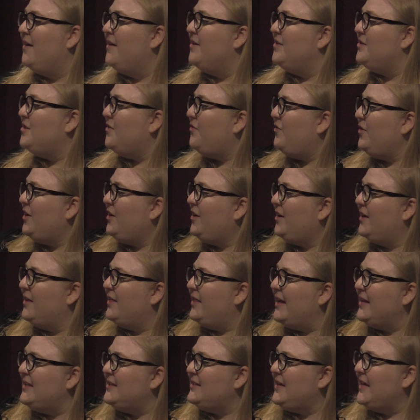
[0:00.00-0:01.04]
So if we could,
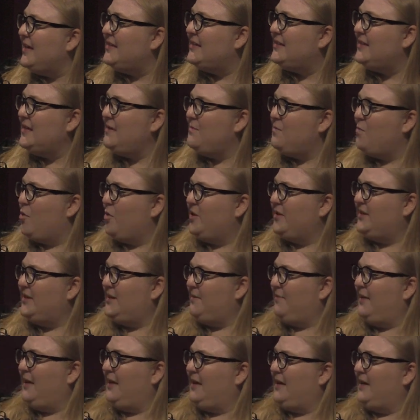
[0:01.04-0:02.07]
let's say see more
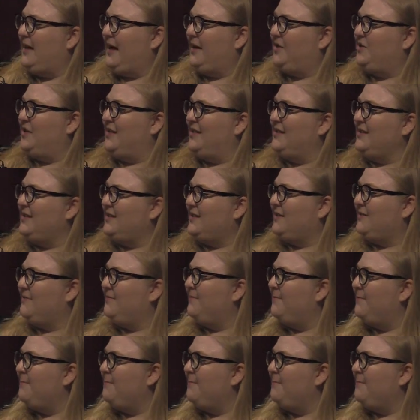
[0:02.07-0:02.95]
Team Link connections.